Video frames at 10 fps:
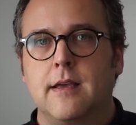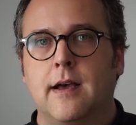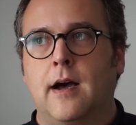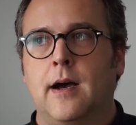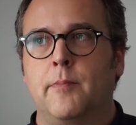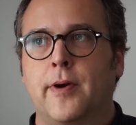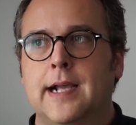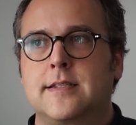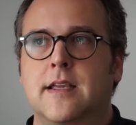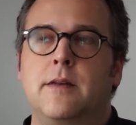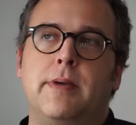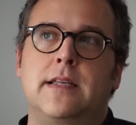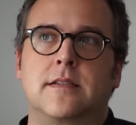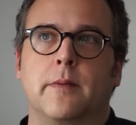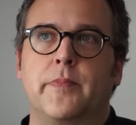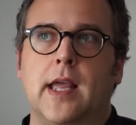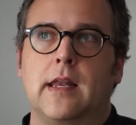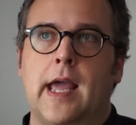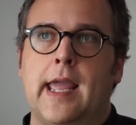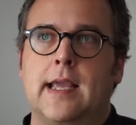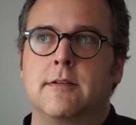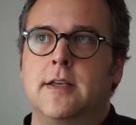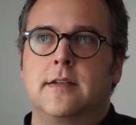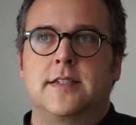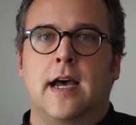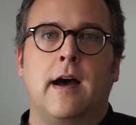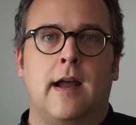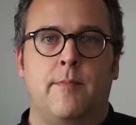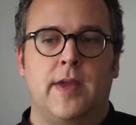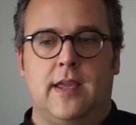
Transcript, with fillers: Price can be something like time.